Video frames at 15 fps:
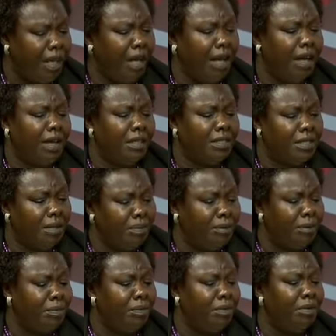
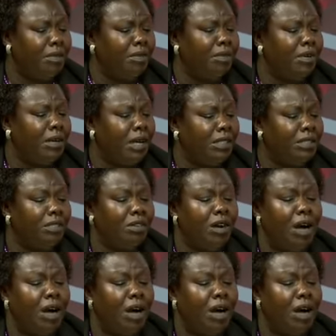acceptable cultural